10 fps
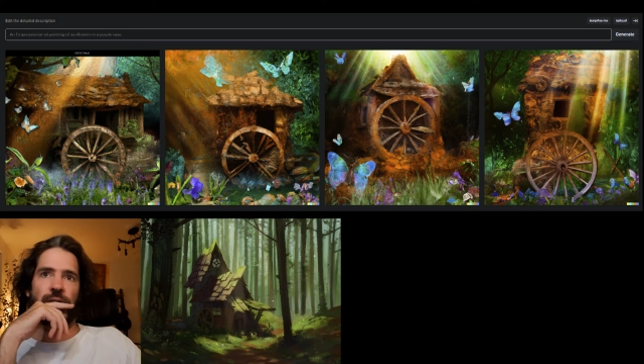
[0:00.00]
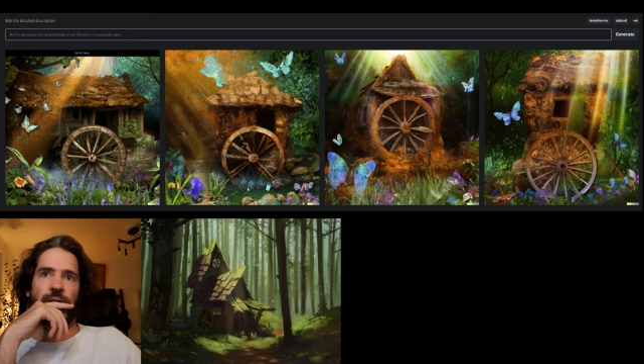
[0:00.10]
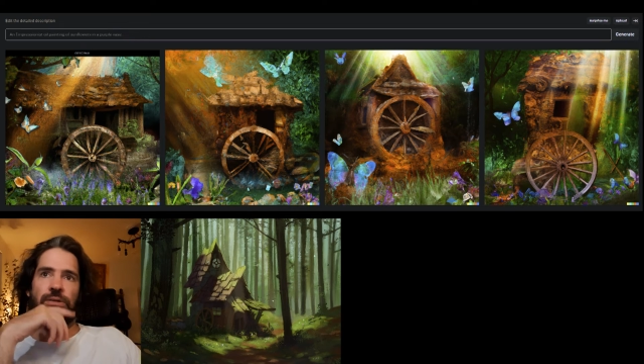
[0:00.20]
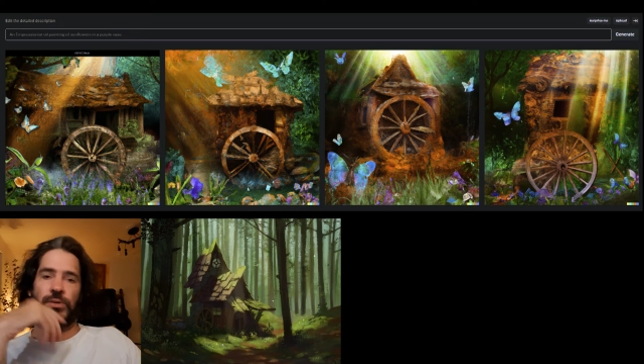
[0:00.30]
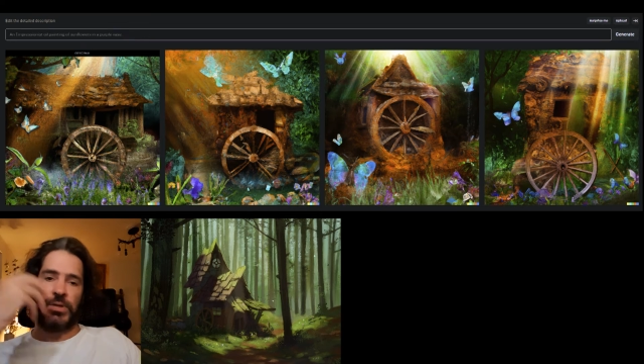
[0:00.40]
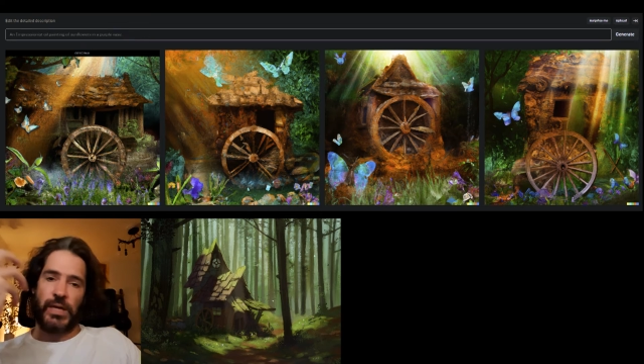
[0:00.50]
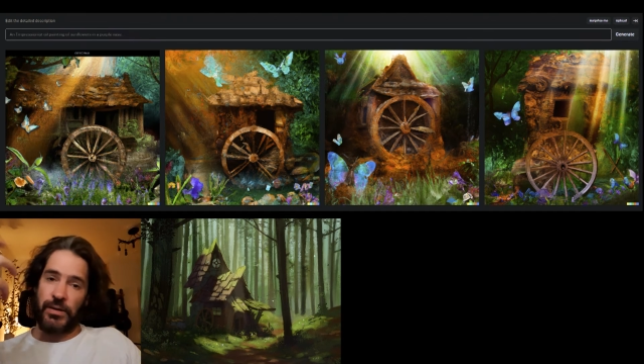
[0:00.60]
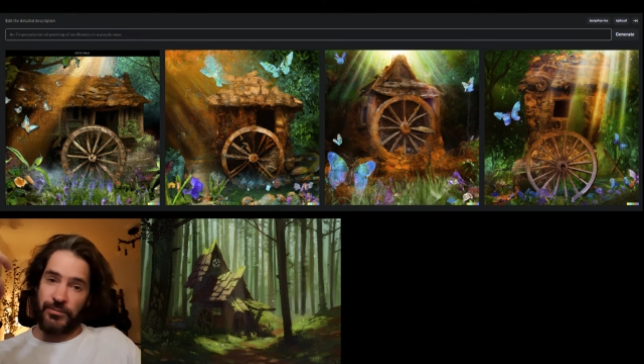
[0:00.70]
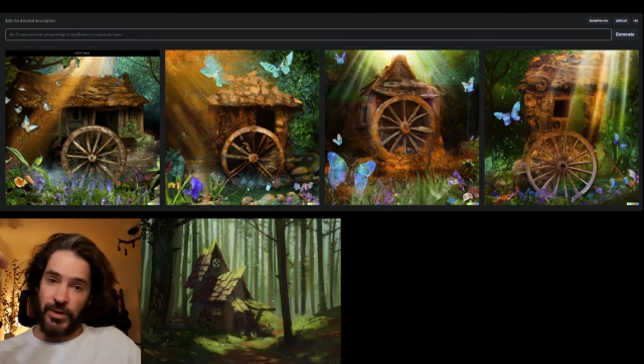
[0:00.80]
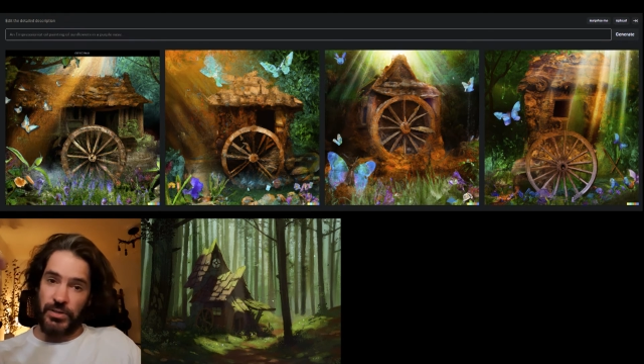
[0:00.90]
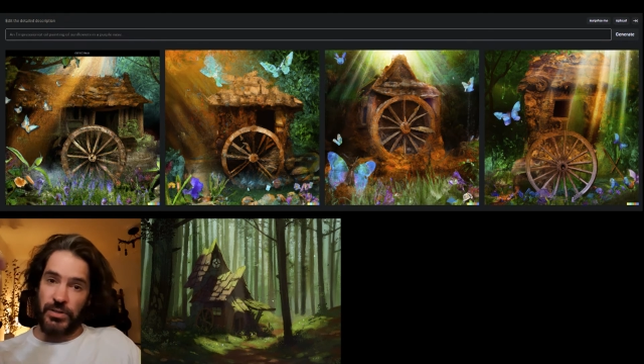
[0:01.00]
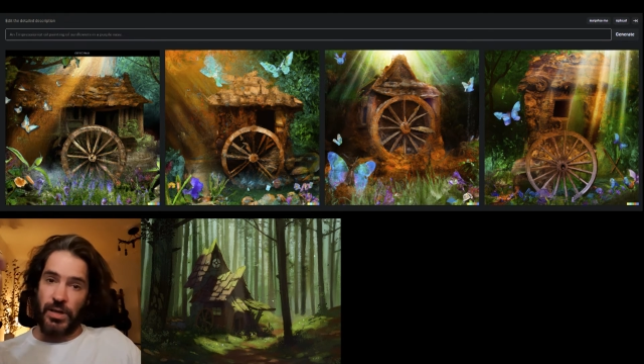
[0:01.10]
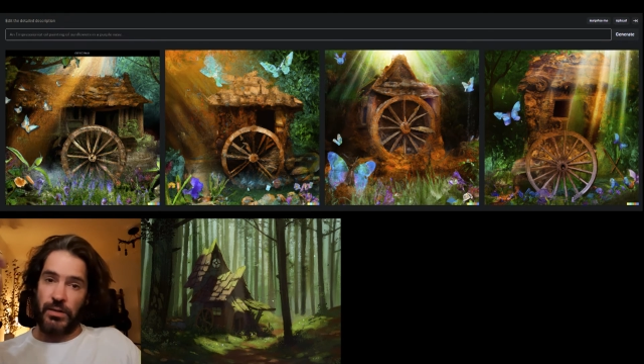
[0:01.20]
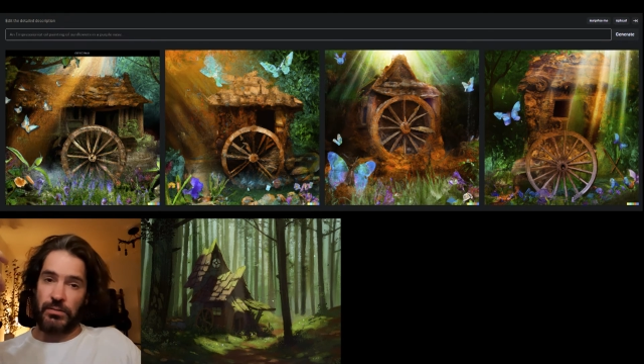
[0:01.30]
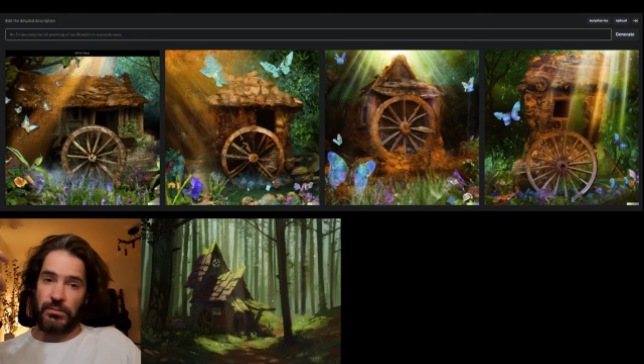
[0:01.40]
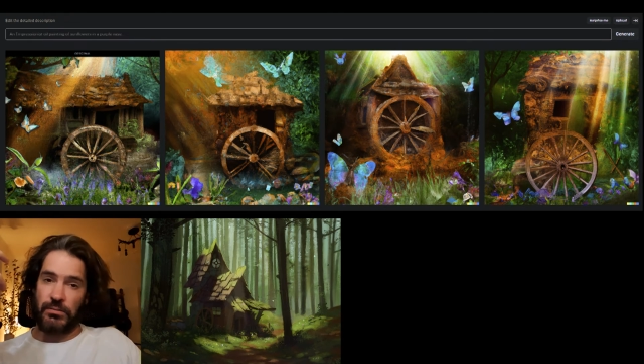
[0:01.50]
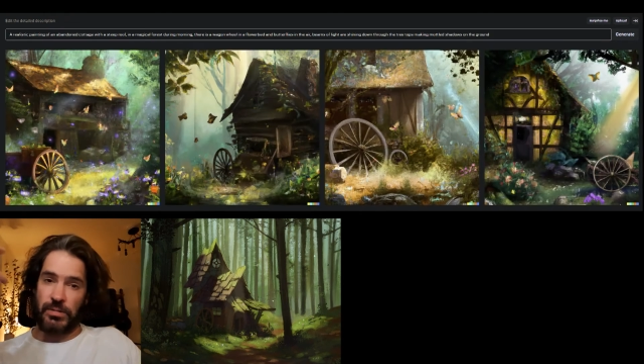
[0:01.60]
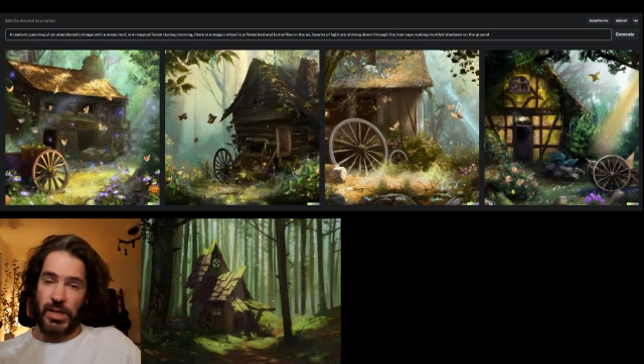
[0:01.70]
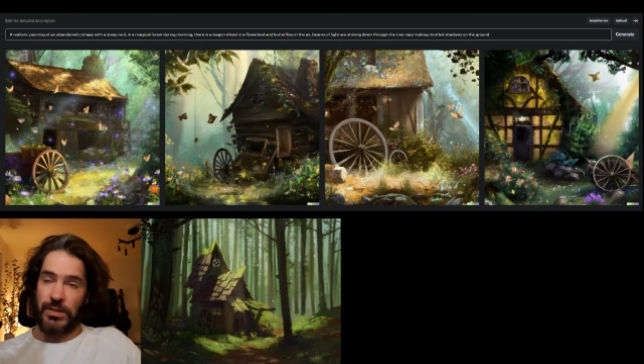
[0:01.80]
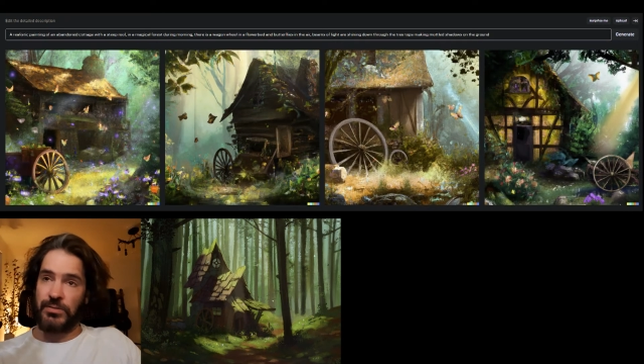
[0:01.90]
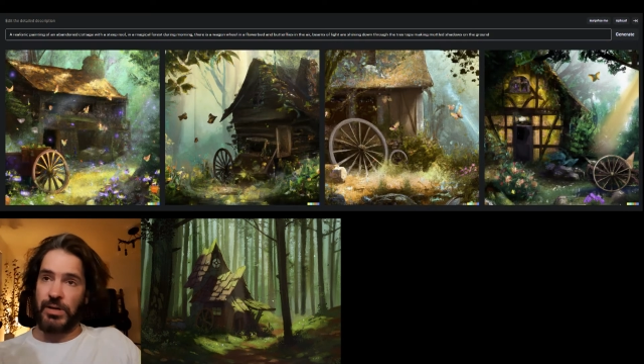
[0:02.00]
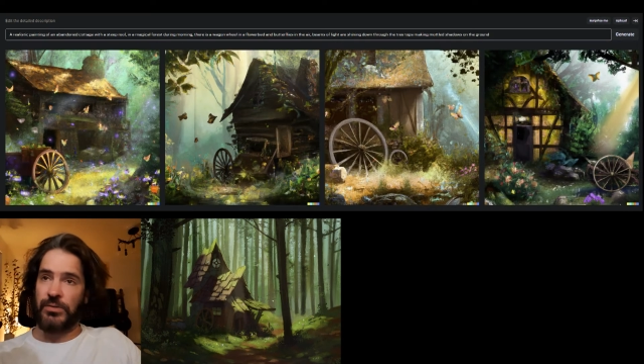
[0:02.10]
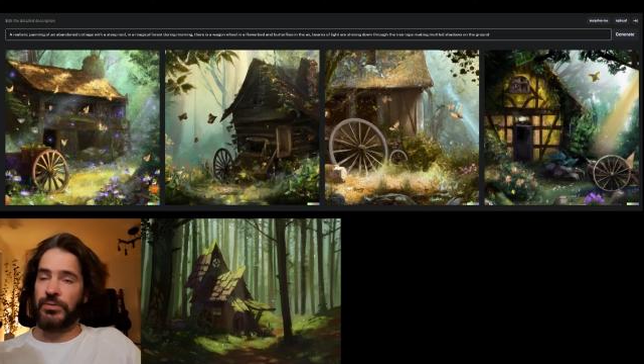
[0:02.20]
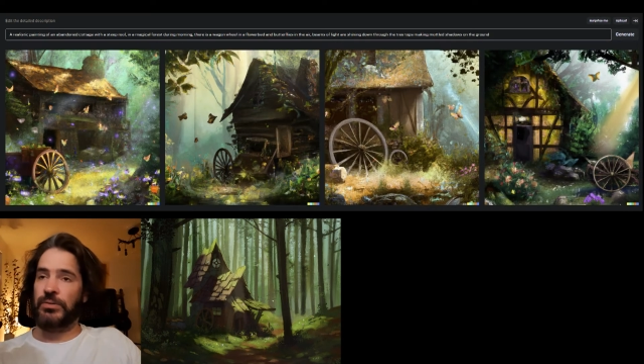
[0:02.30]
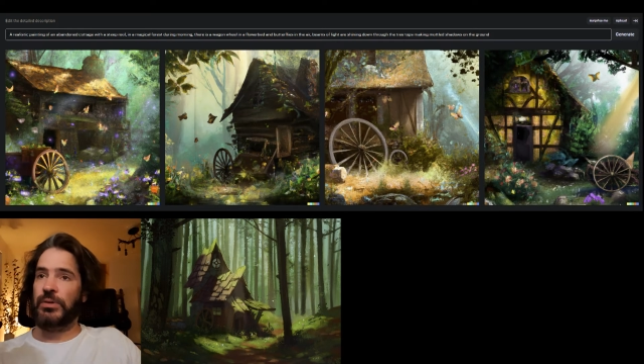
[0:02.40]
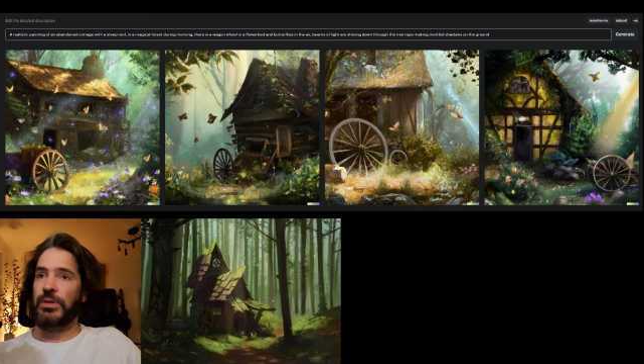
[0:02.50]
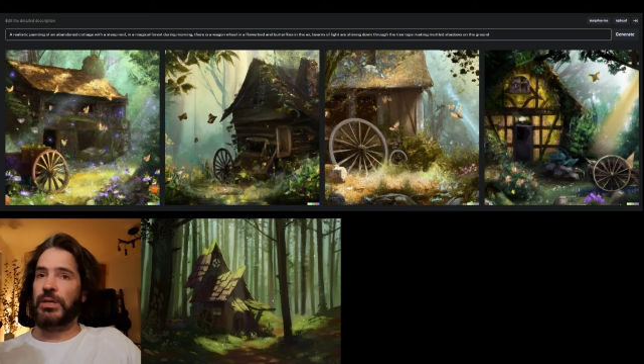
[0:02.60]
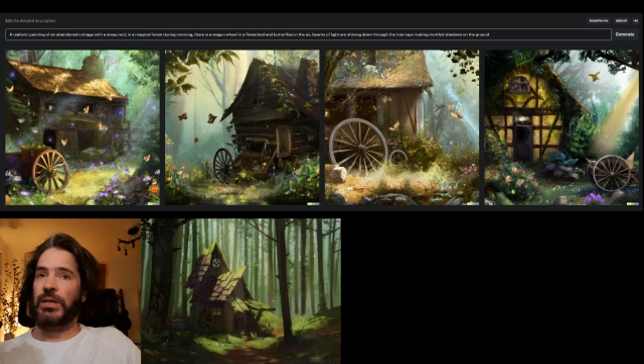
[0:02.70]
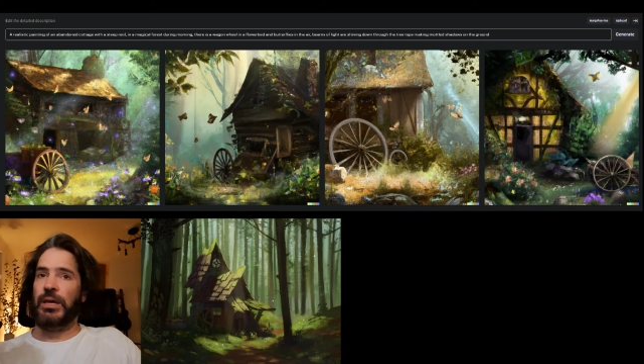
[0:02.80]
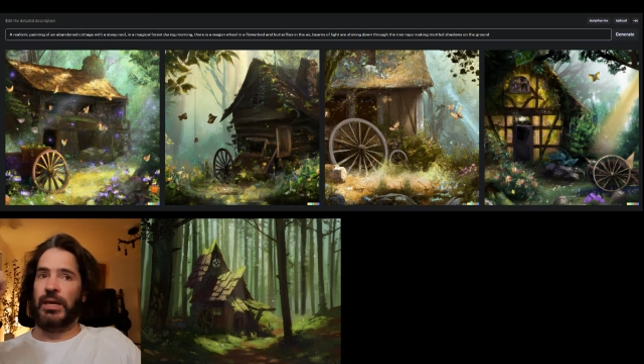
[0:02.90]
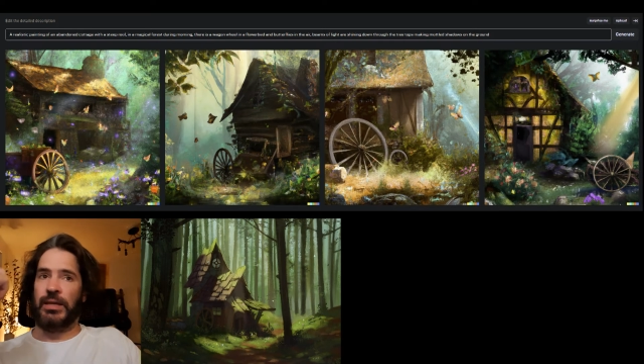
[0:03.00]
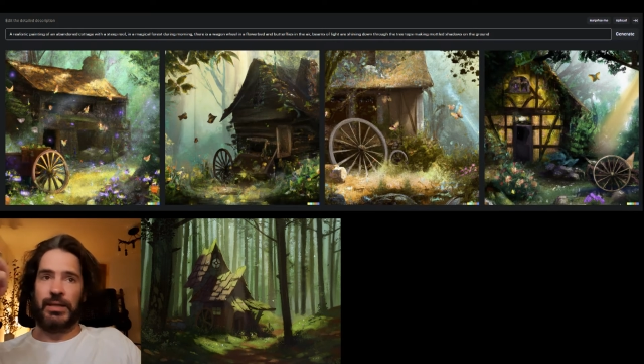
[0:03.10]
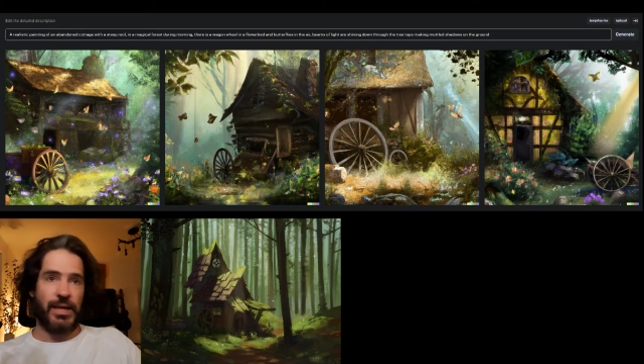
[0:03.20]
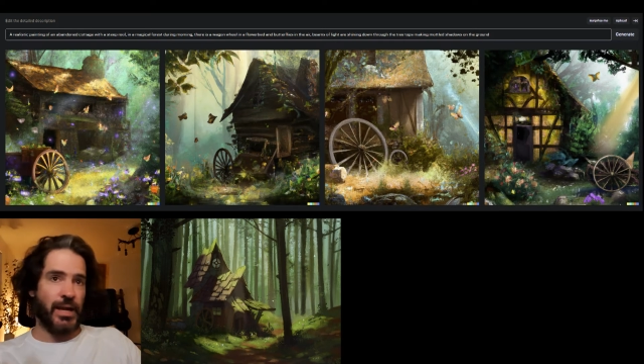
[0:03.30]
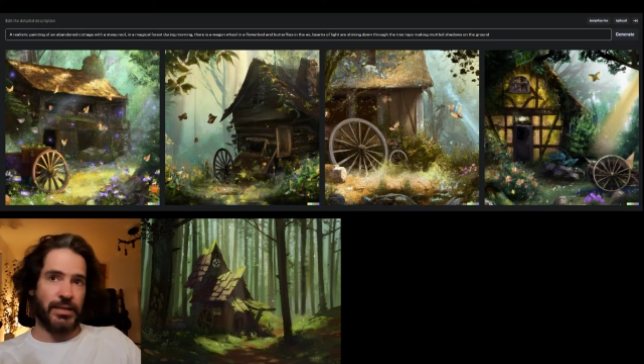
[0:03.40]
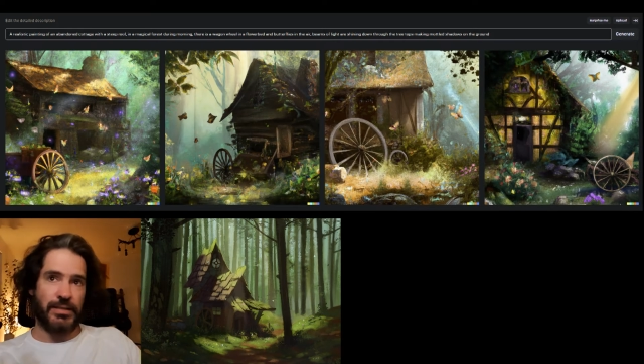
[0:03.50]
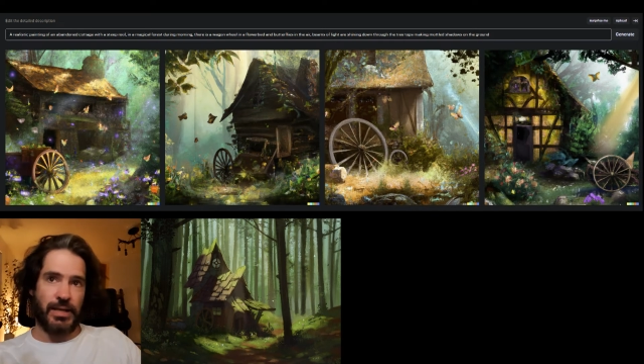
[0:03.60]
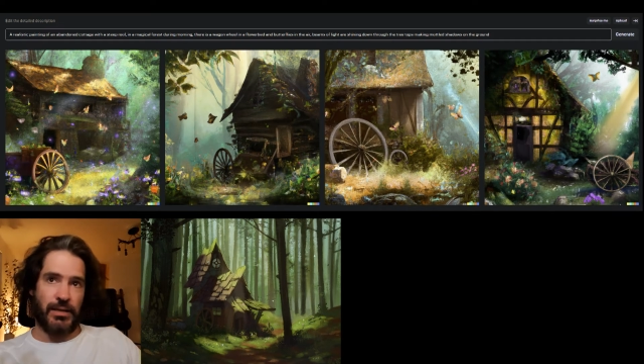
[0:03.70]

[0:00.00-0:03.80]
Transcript: So again, fresh start, next round. And again, it's like